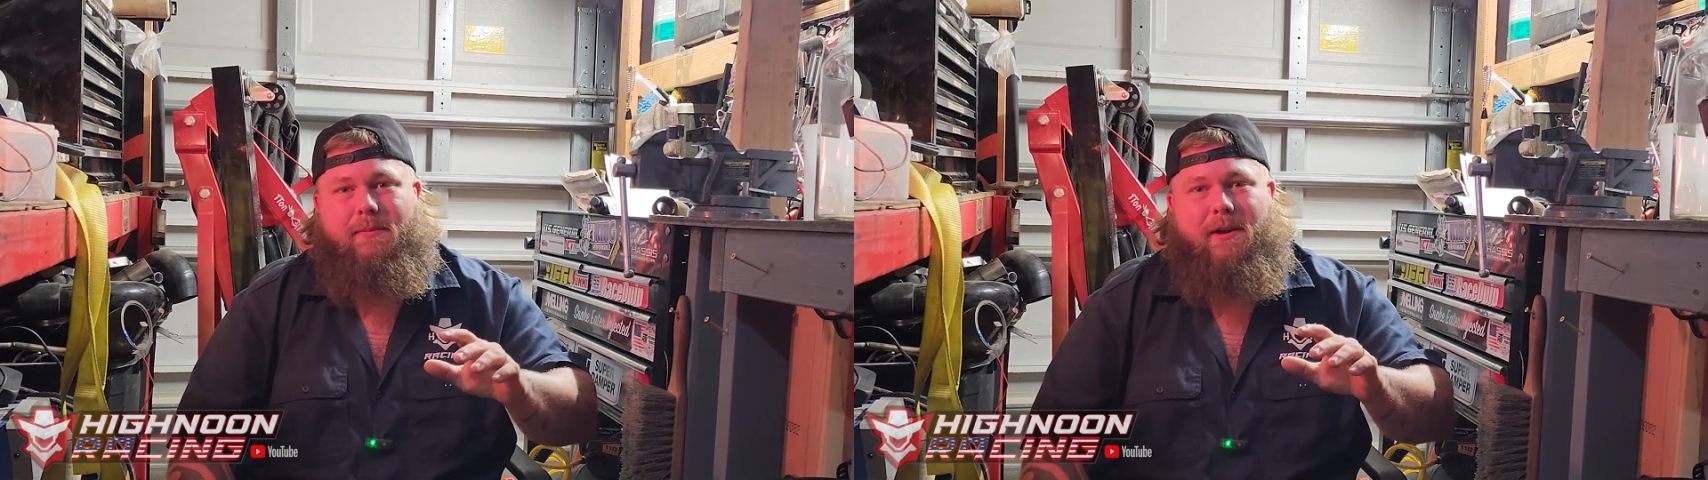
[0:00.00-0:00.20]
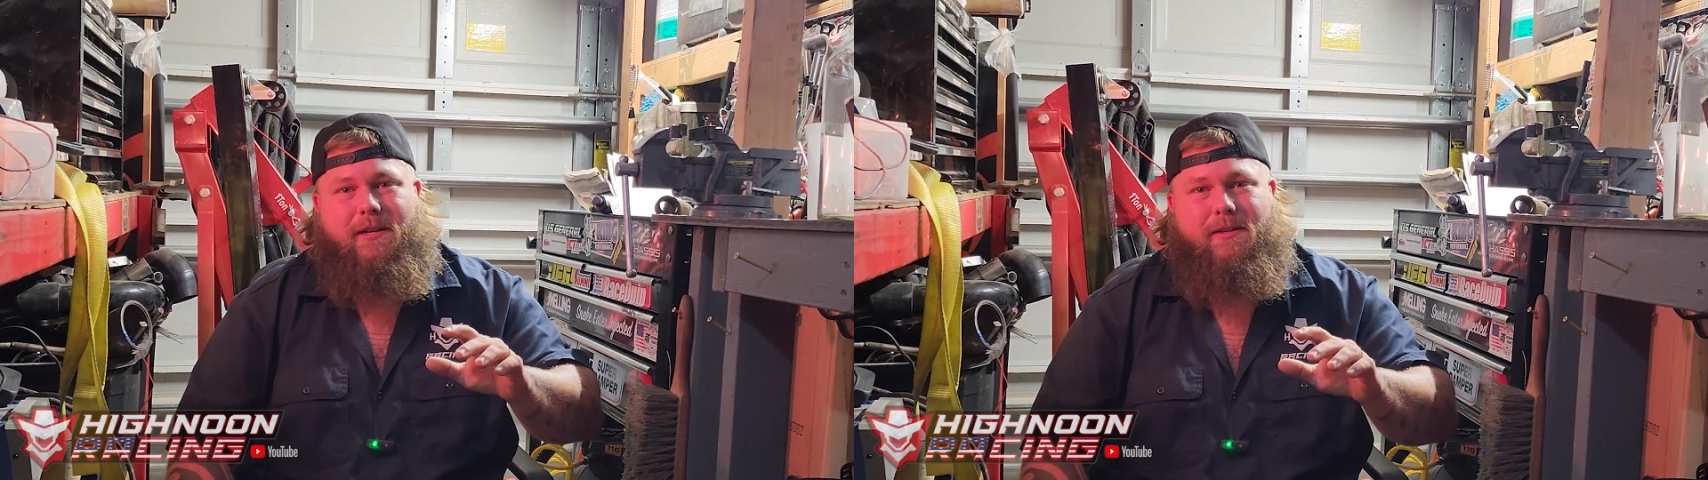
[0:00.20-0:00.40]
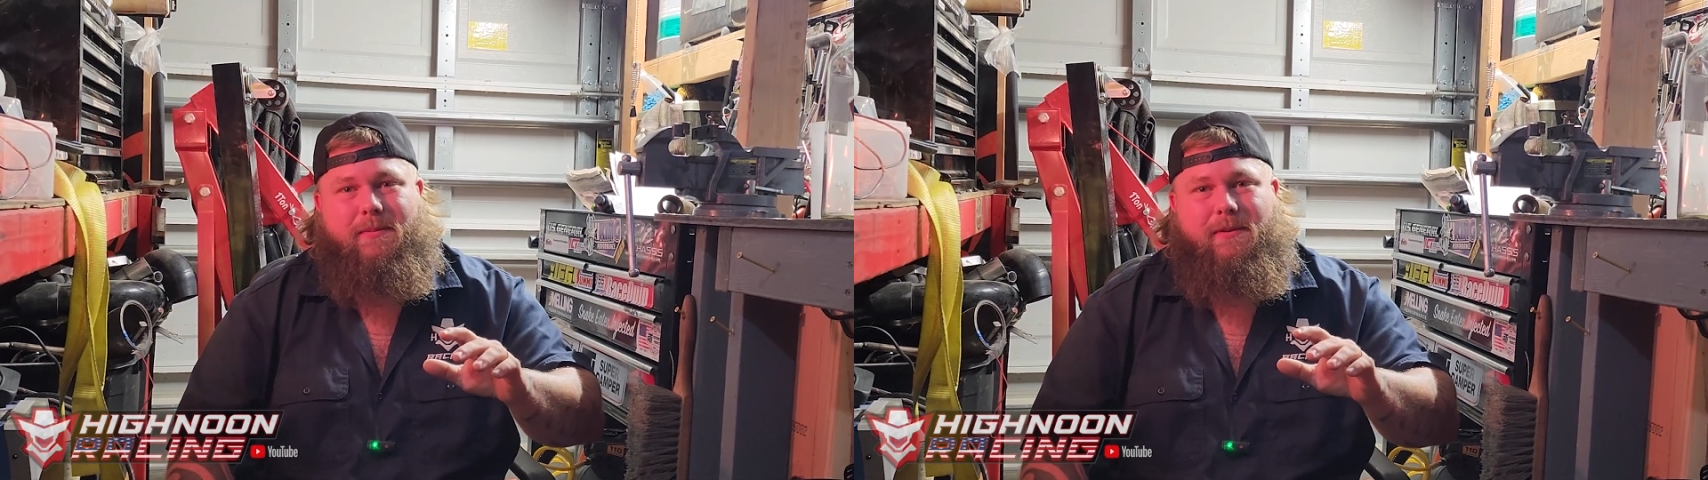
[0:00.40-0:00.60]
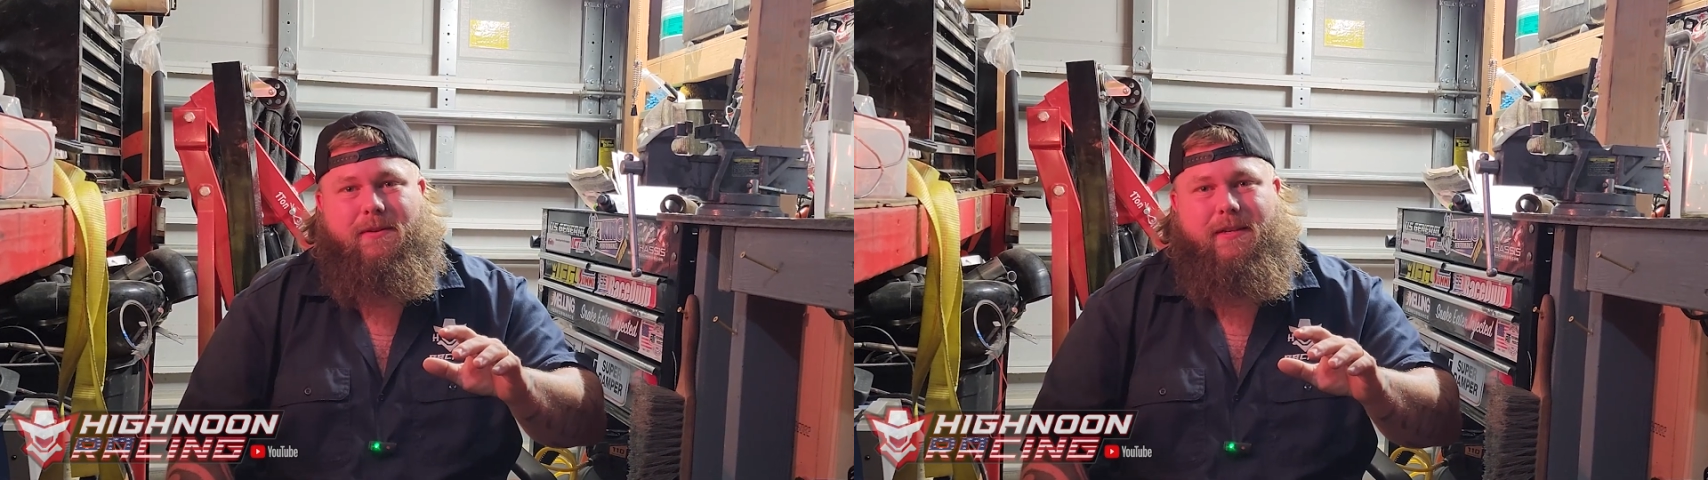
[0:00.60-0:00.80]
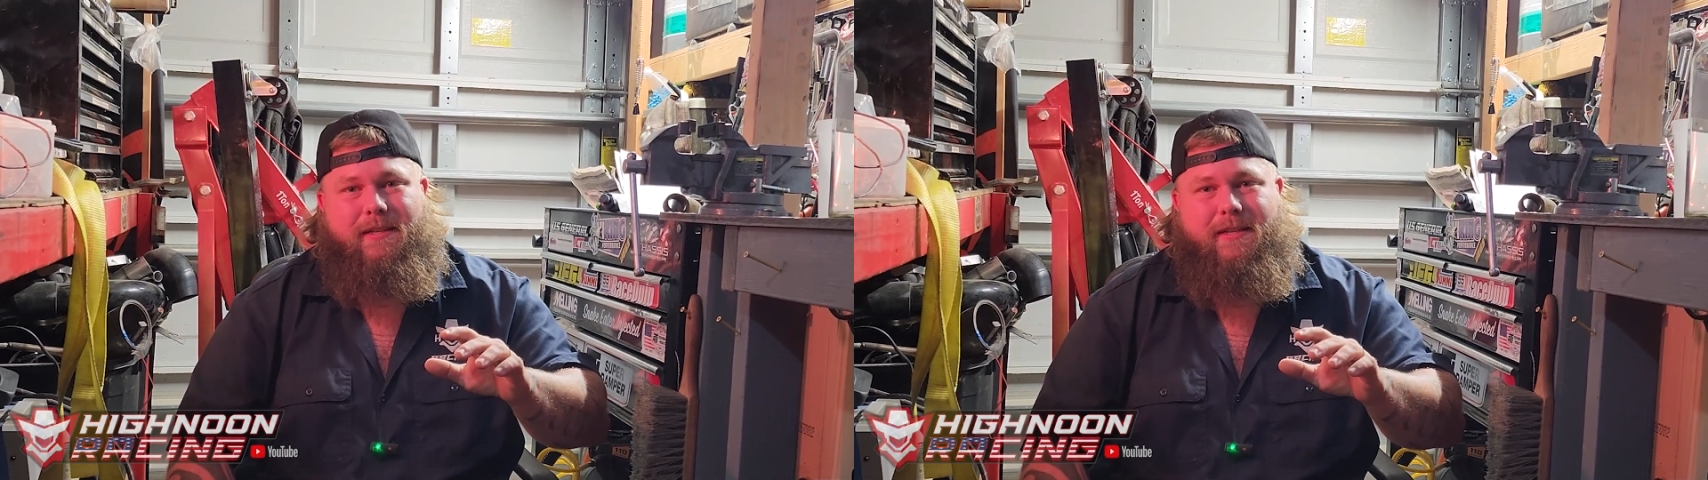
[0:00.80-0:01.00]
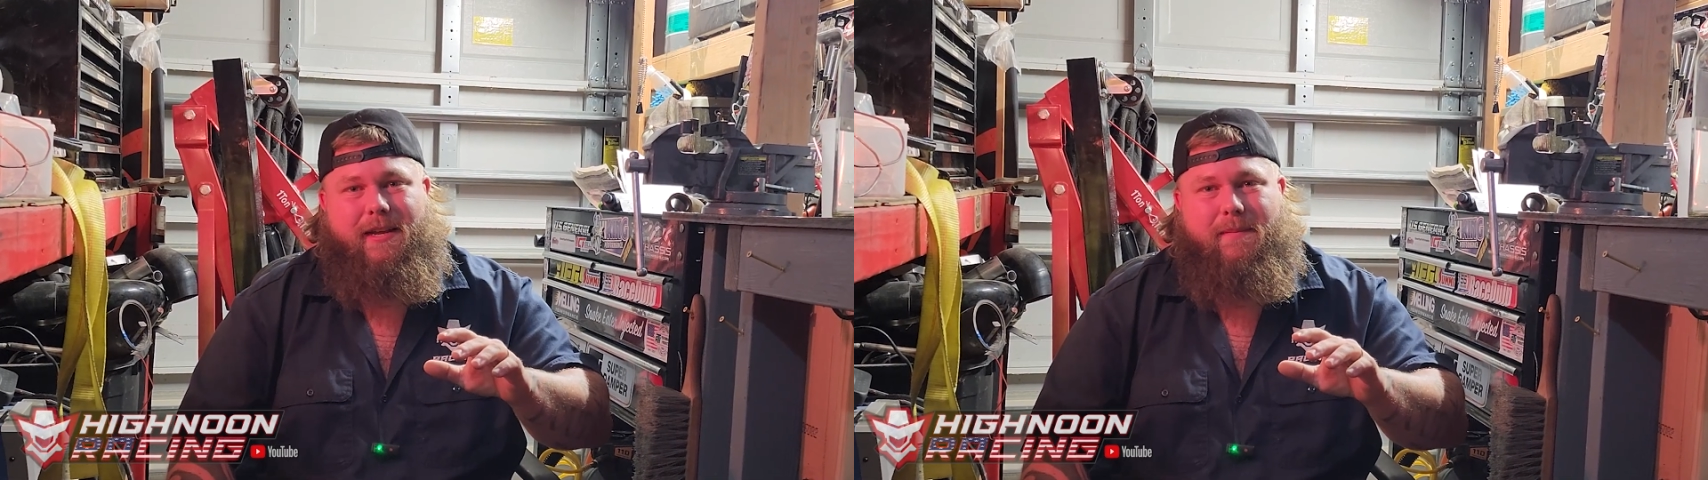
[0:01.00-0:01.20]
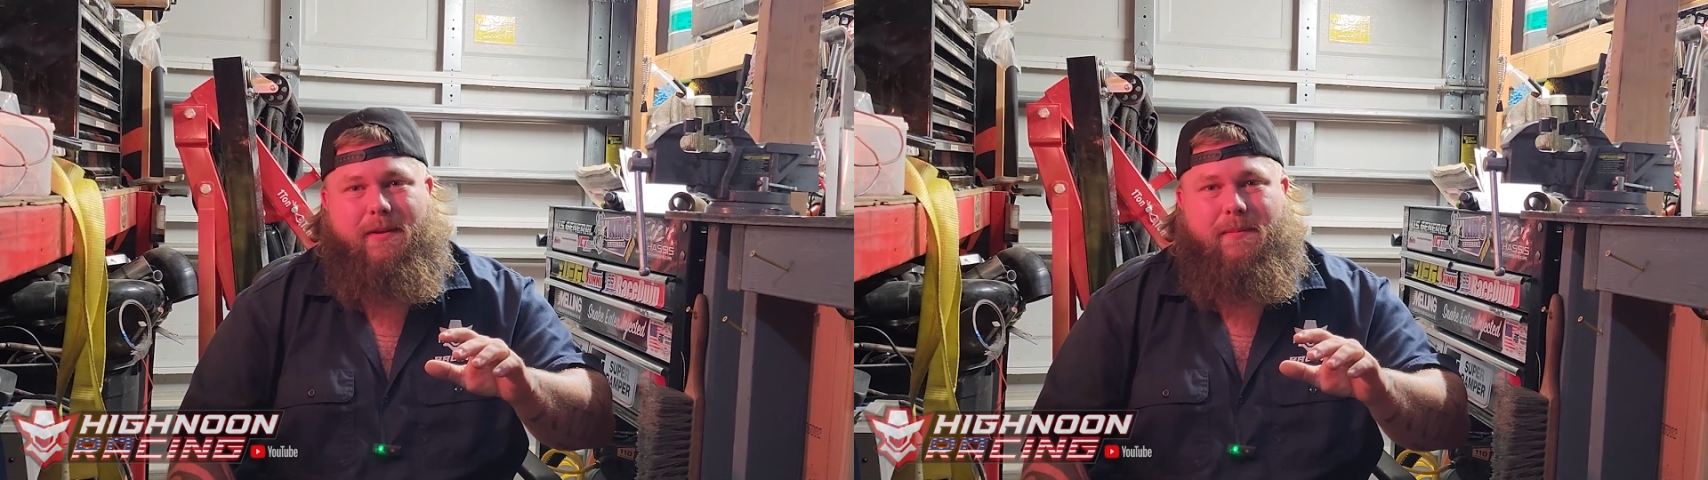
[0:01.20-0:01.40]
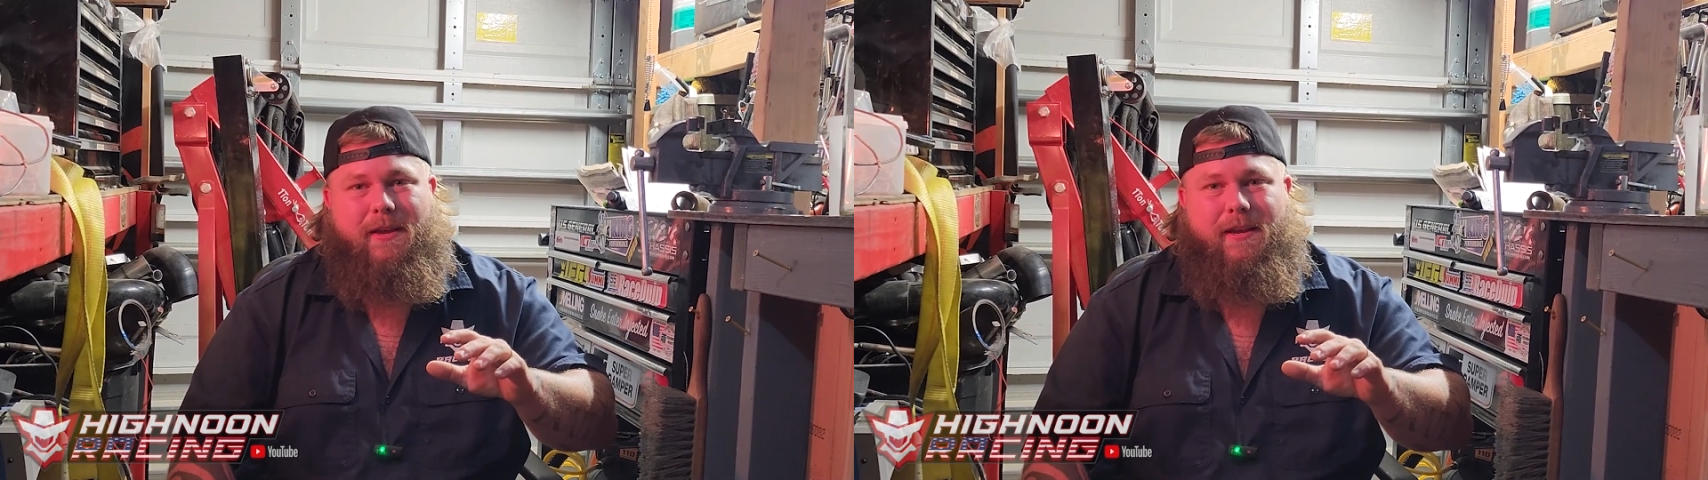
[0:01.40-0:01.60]
possible because this
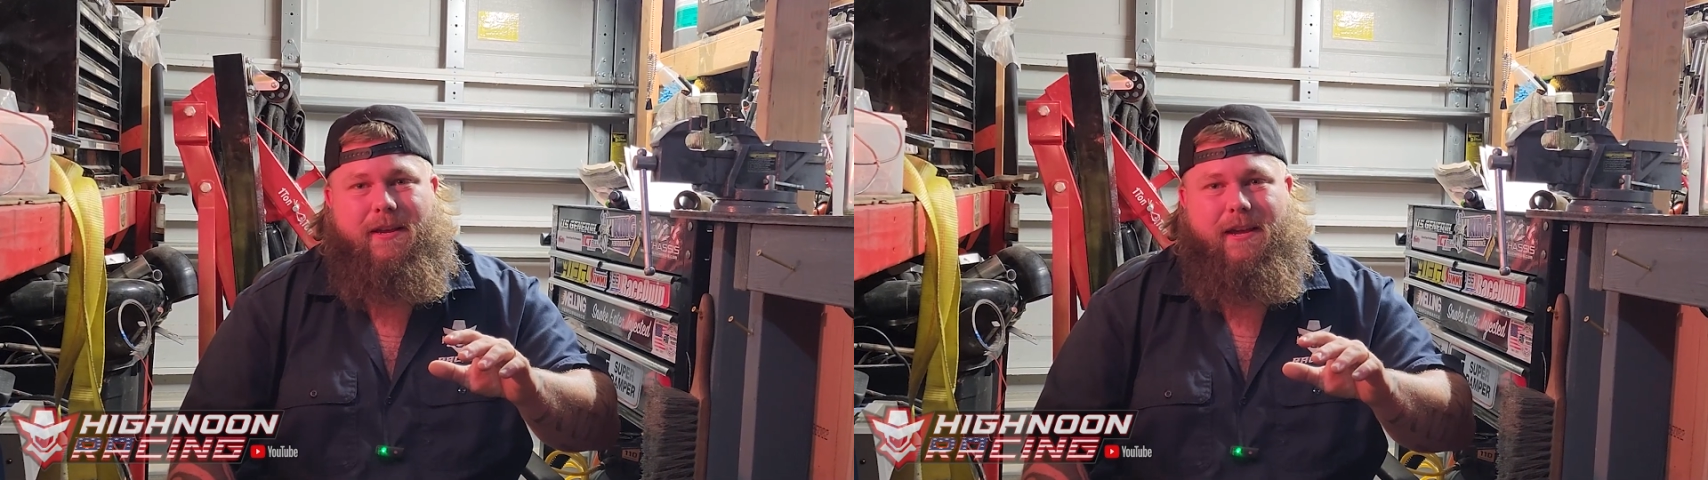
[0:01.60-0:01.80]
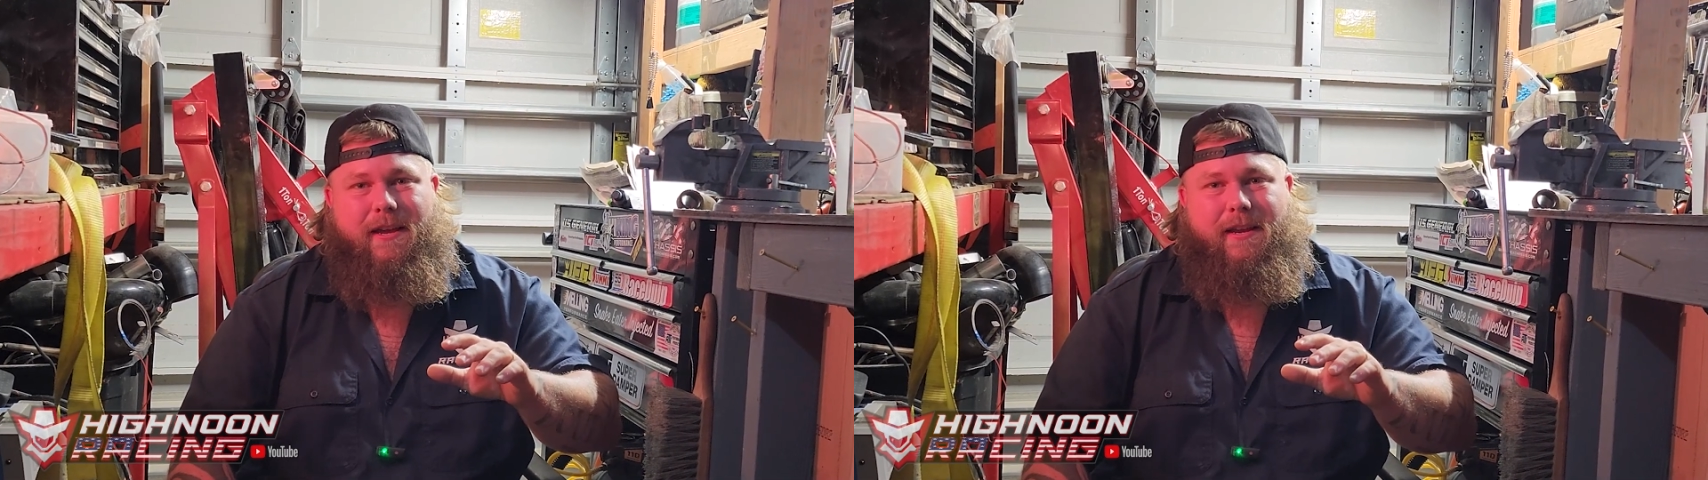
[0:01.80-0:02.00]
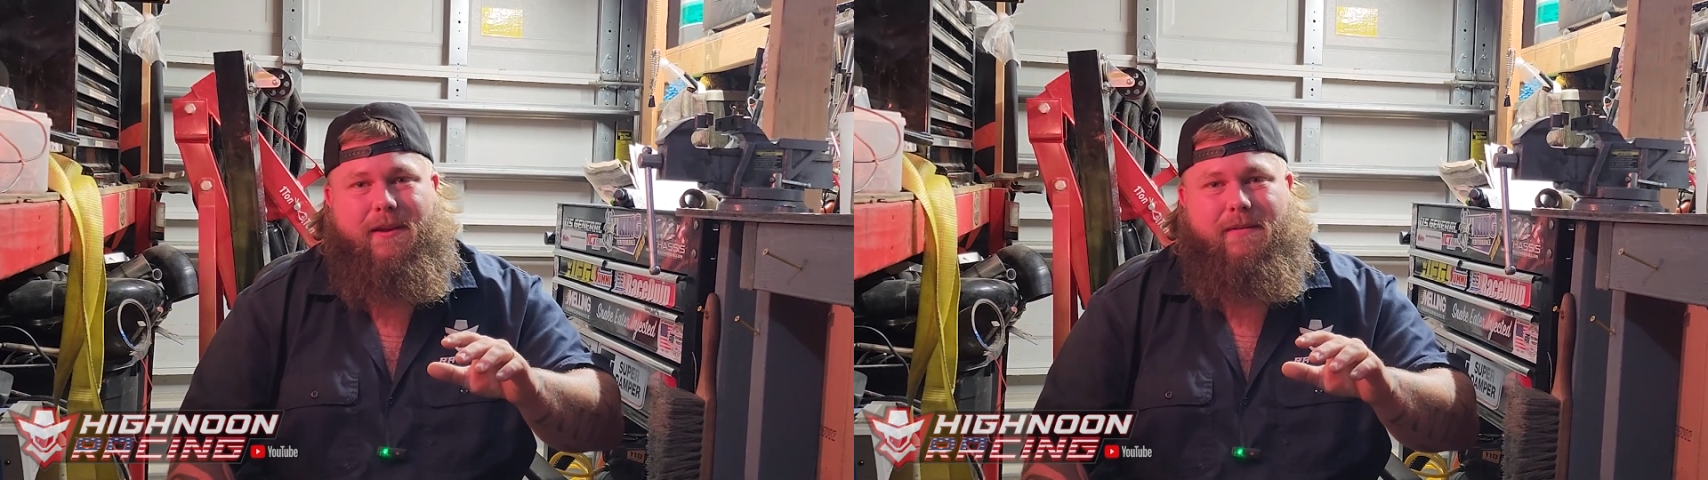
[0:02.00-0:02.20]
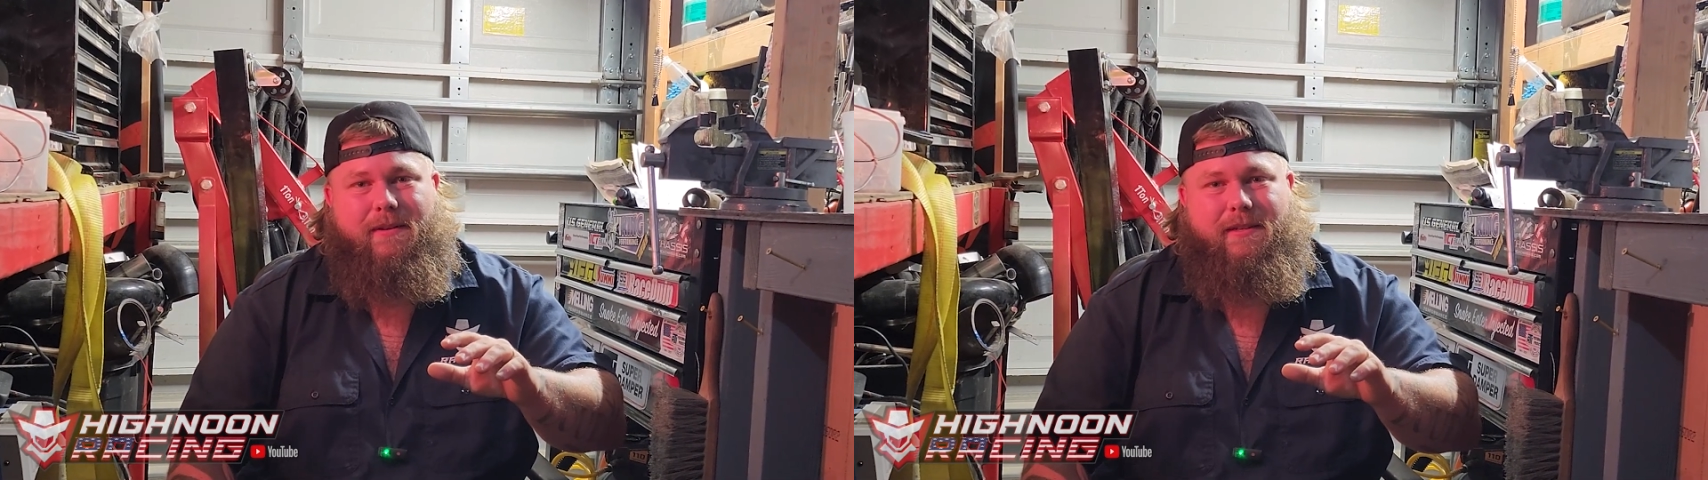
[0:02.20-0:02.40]
happened to me and it